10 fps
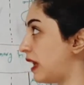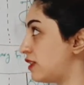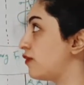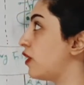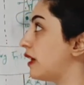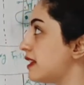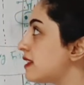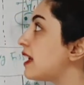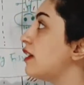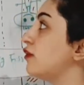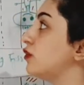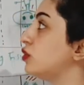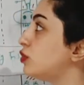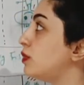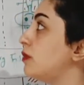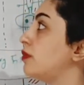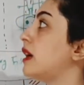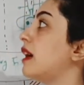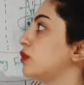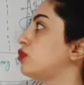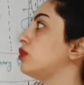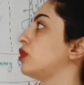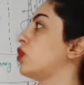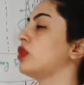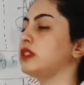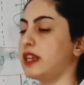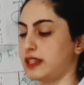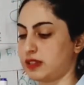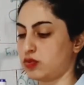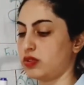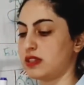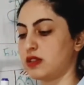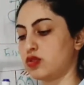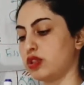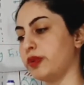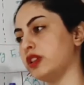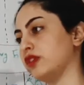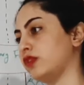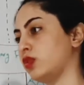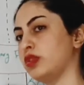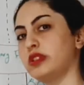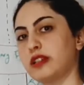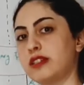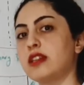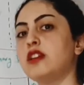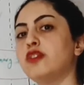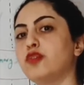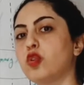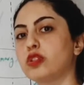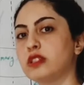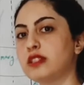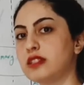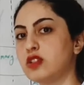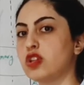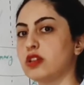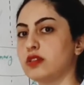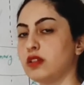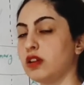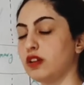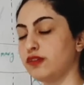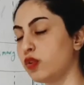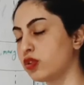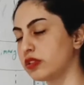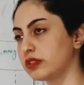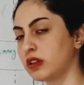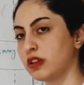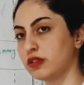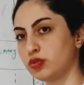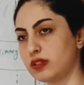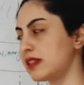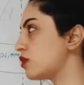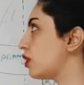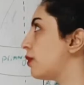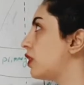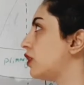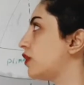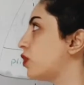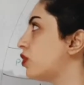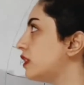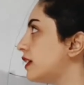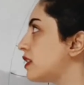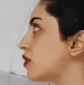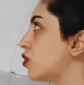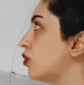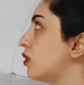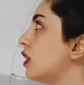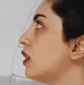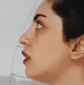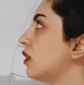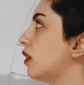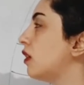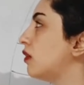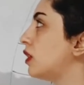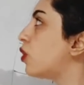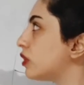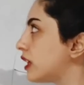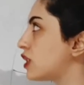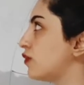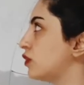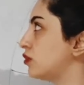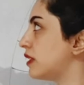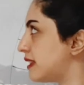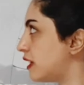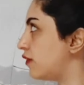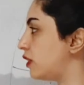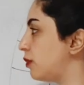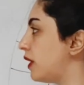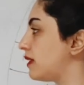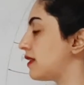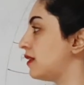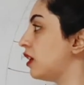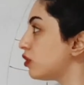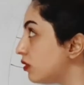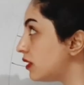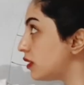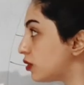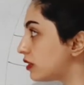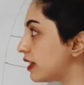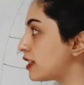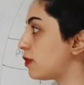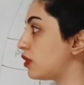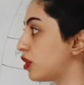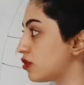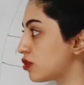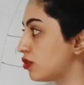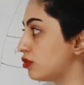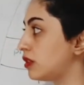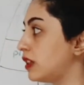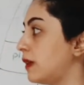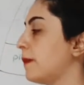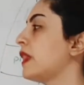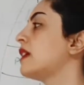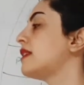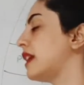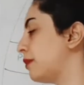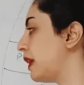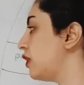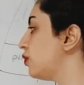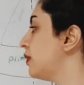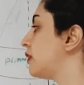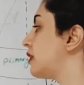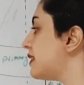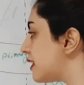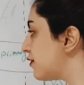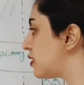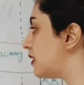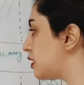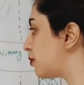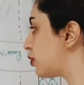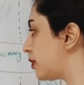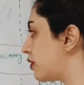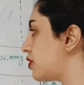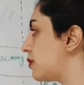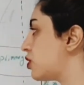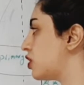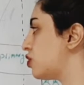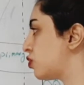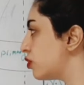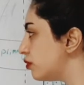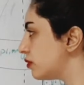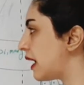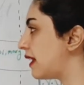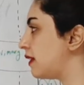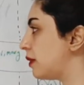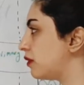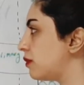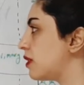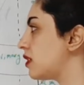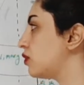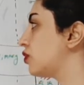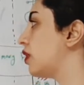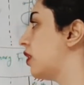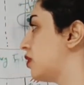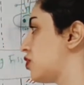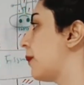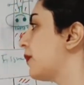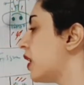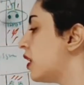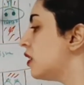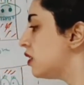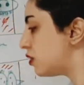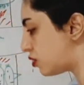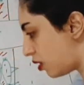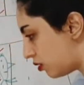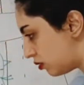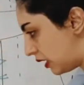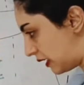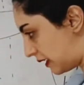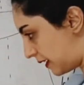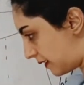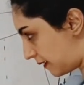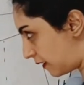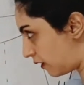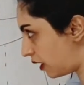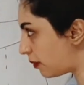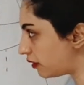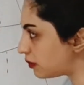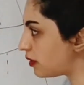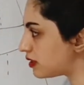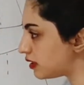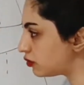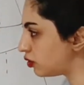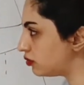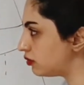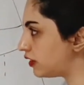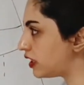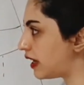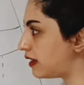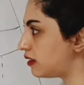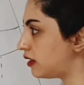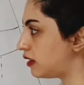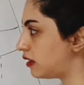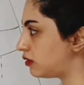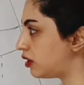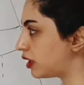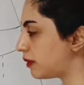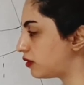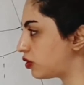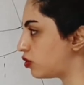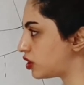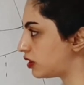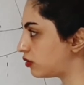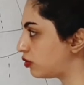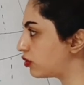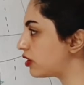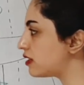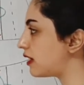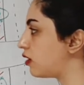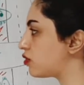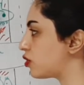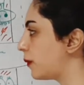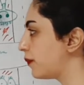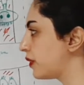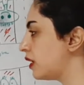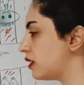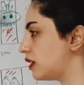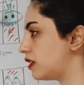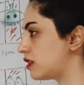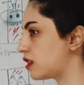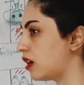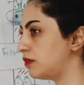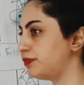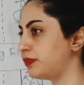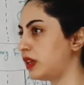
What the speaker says: far as they would be brought to the cortex, to the sensory part of the cortex for decision, to the sensory part of the cortex, so the cortex would receive it. But not only the cortex, but also the cerebellum receives these proprioceptions too, and about the muscle tone also. So about the muscle tone, we can talk about the Golgi tendon organs, and also some